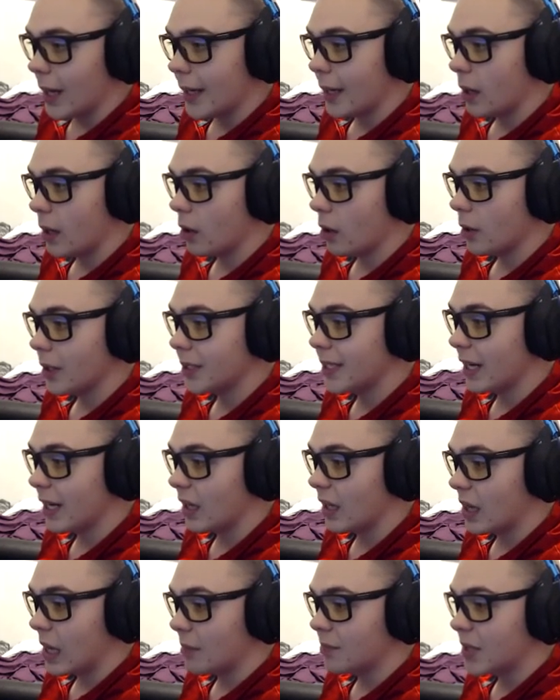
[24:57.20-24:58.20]
I can
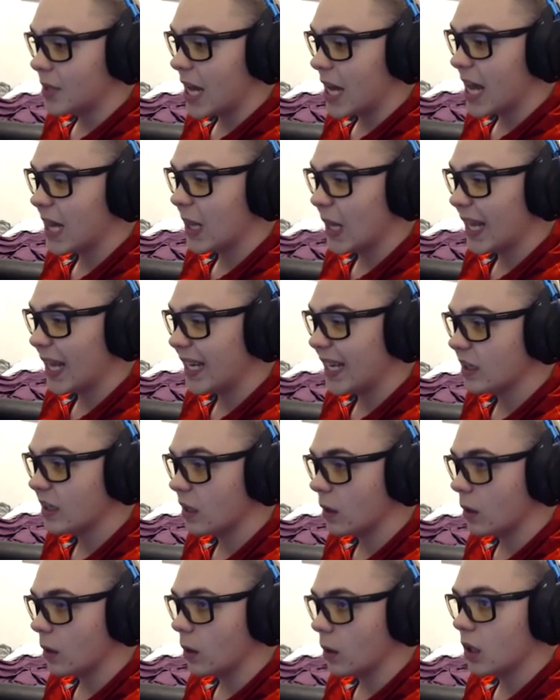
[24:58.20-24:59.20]
already tell I'm not
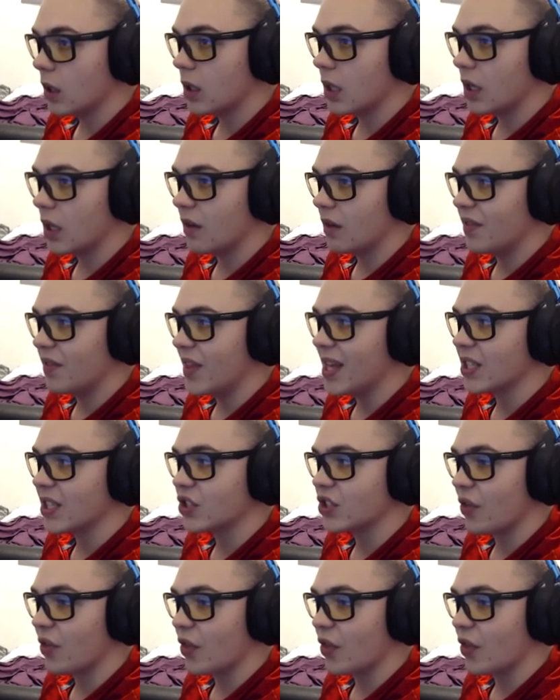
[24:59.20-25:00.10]
liking the look of